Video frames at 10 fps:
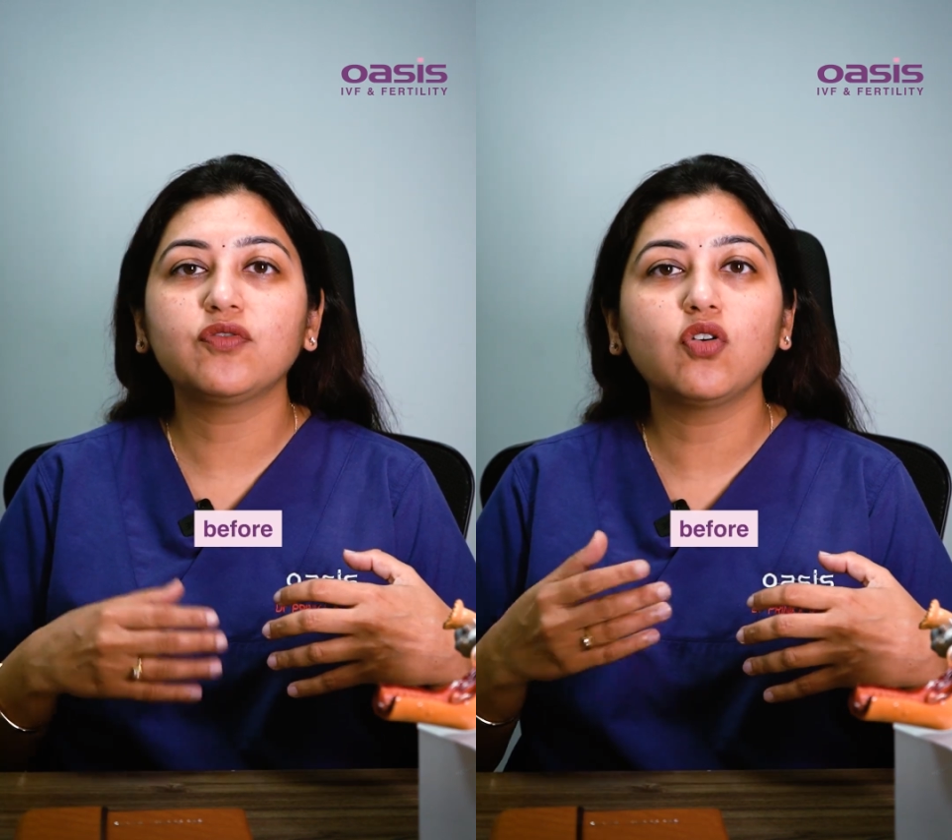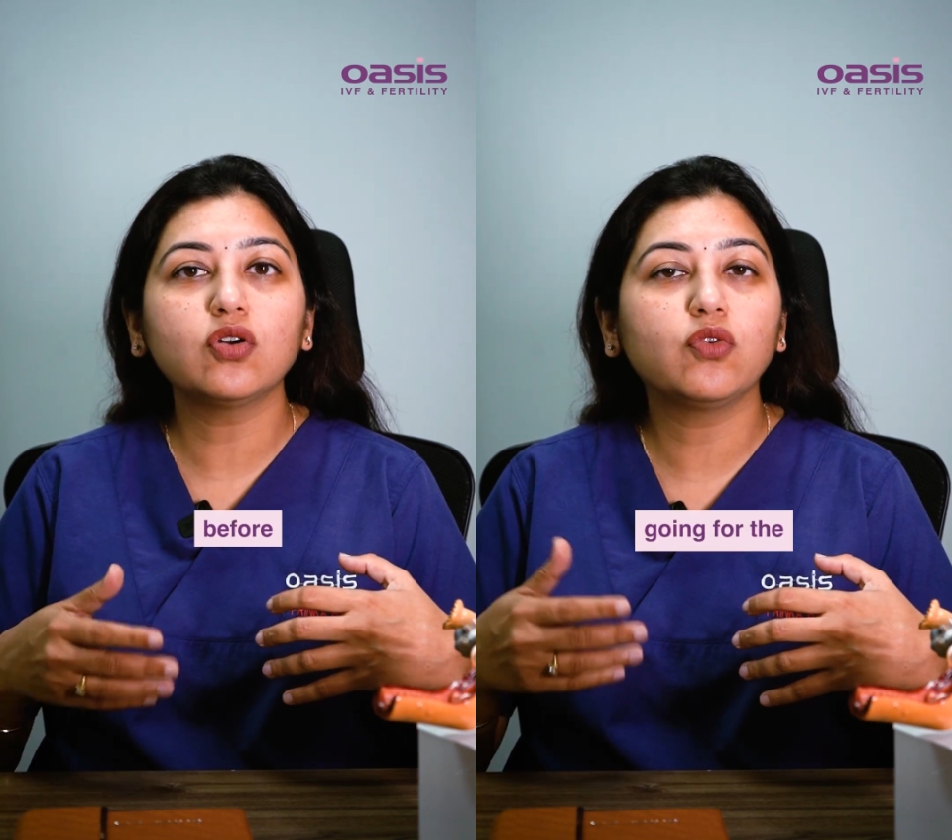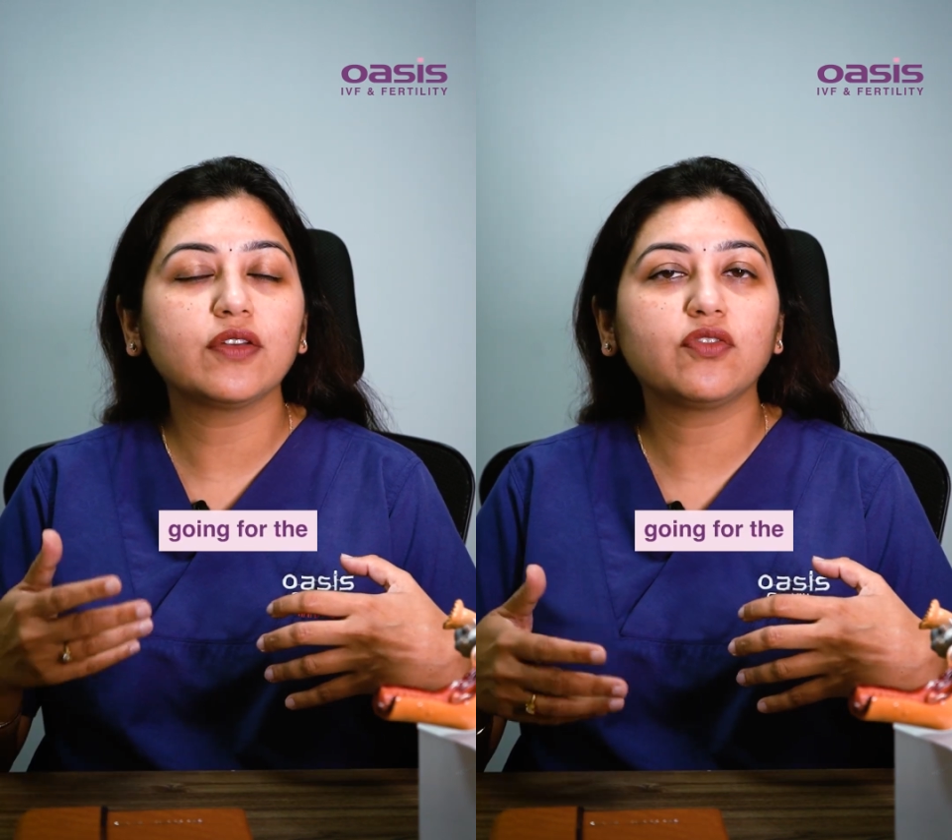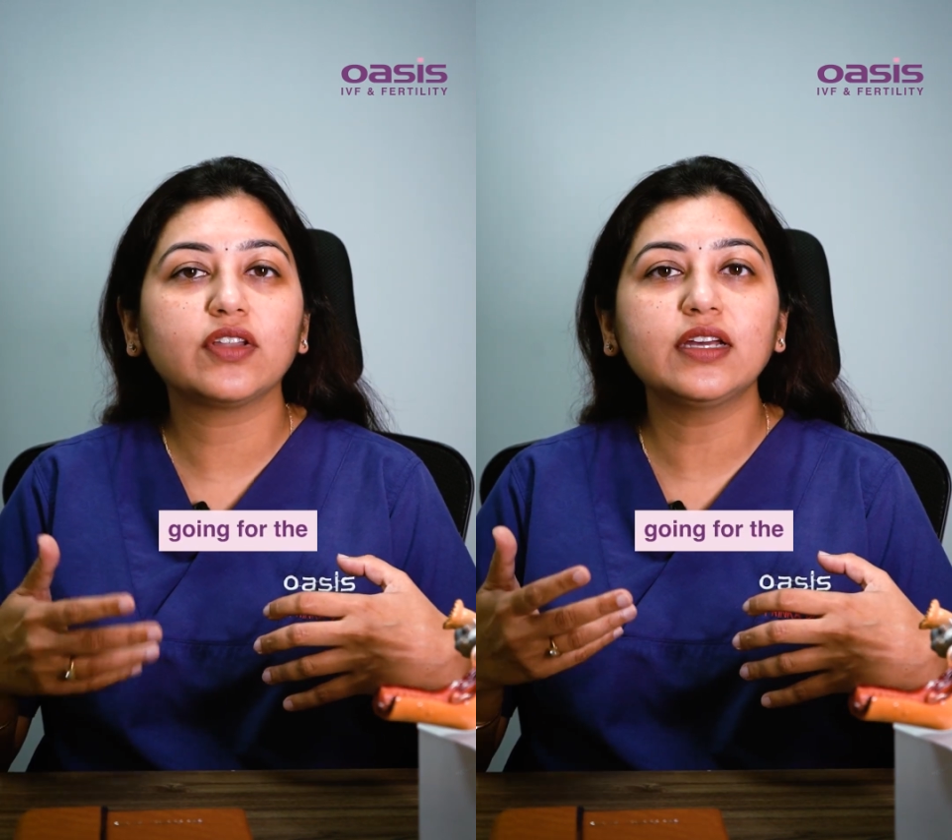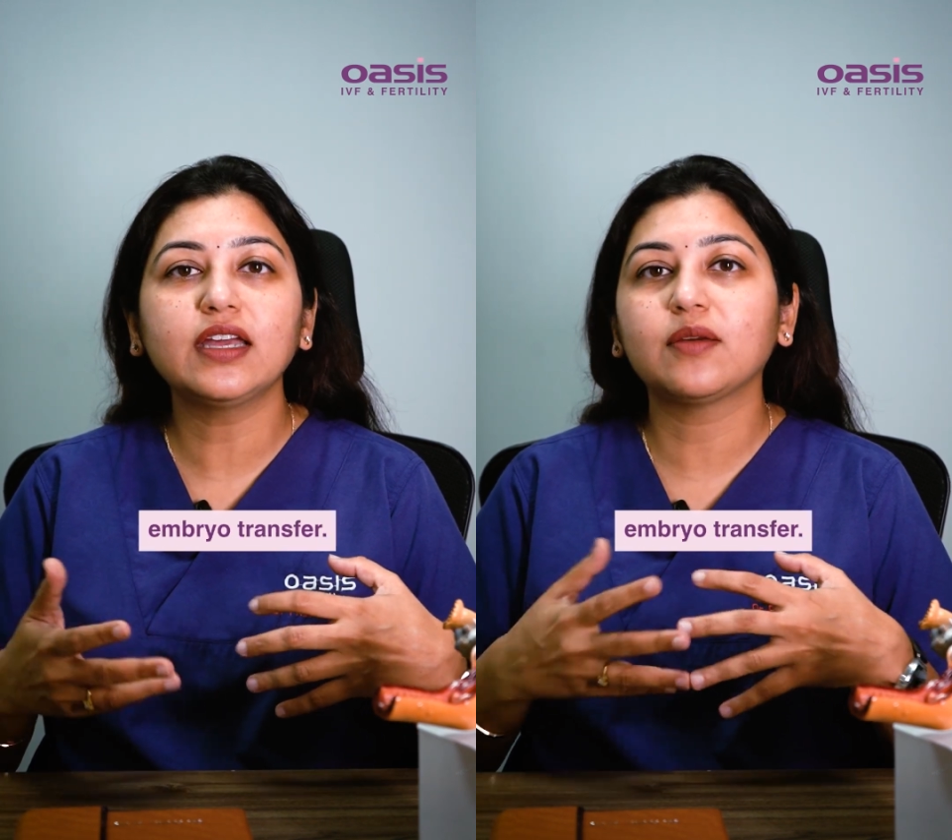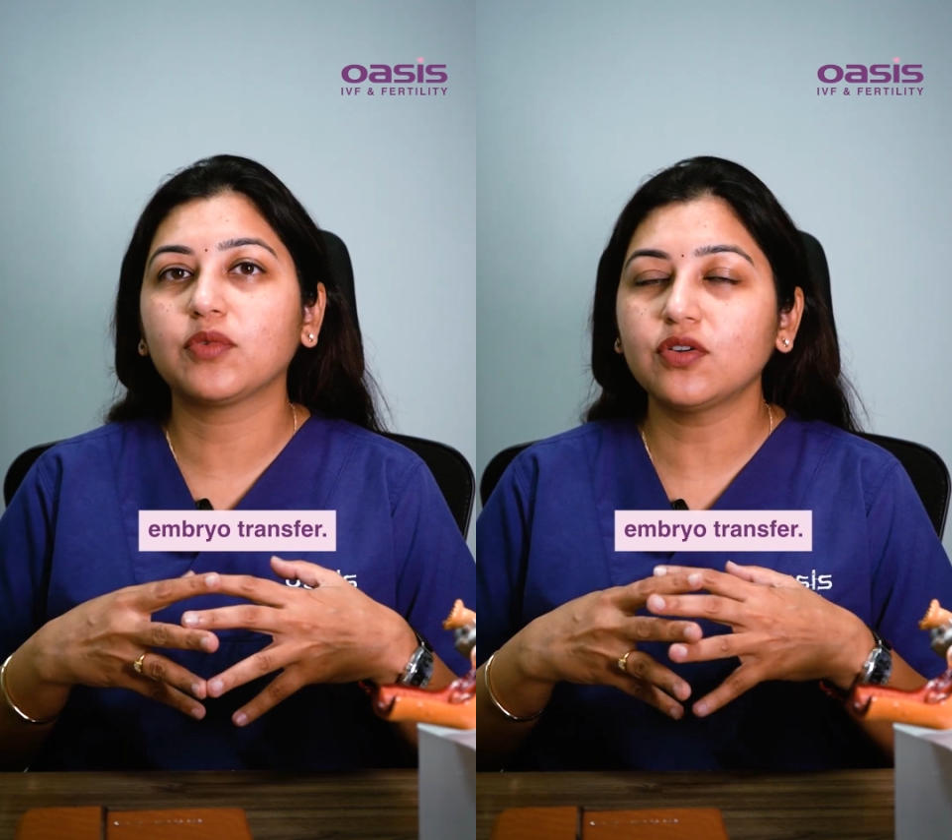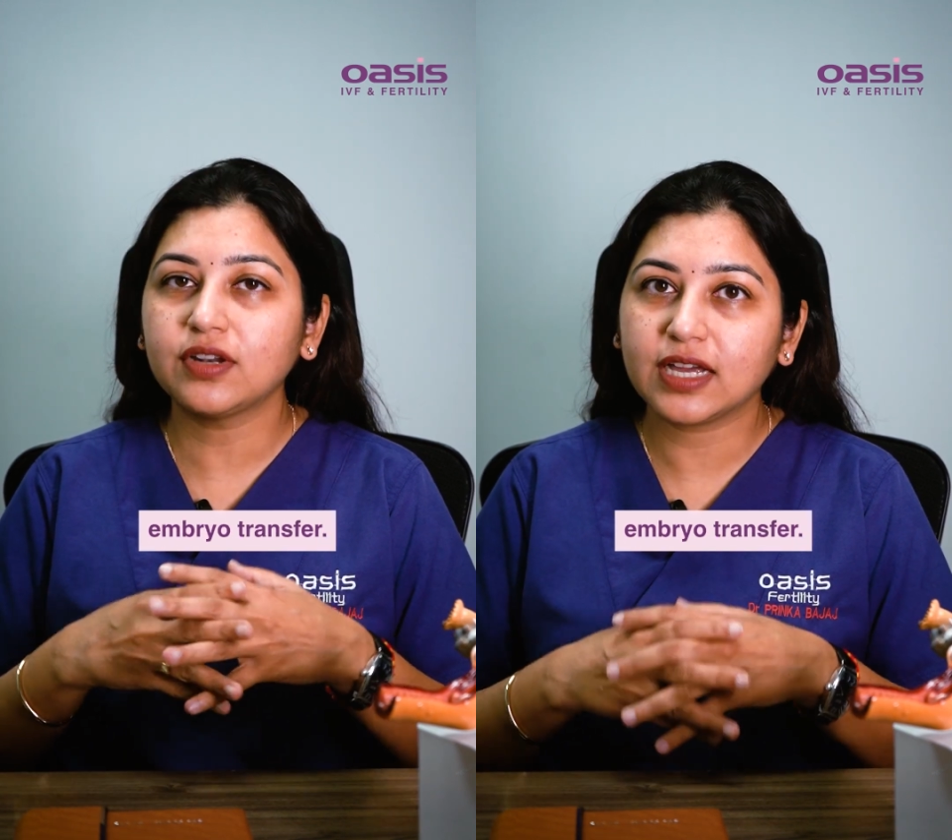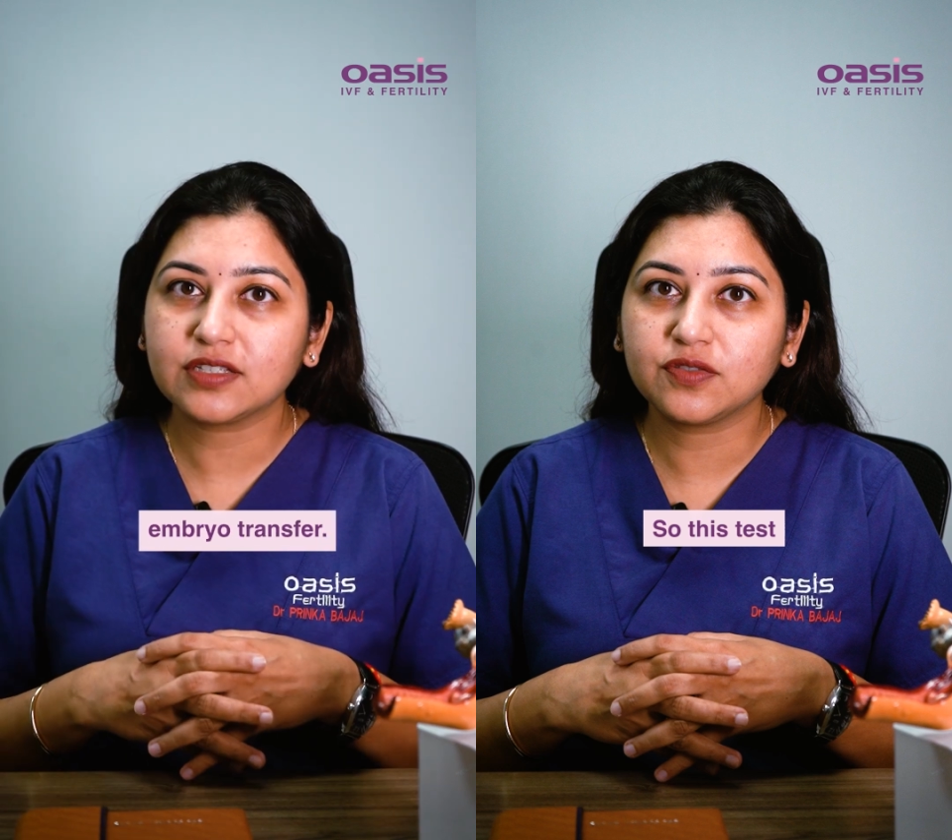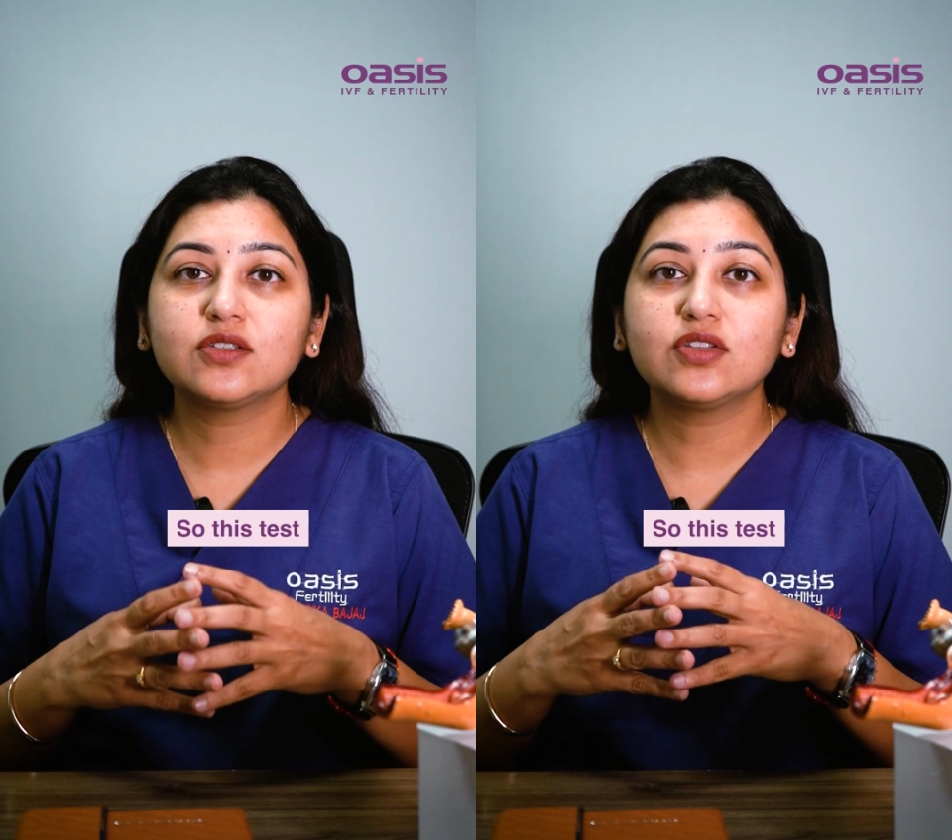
before going for the embryo transfer.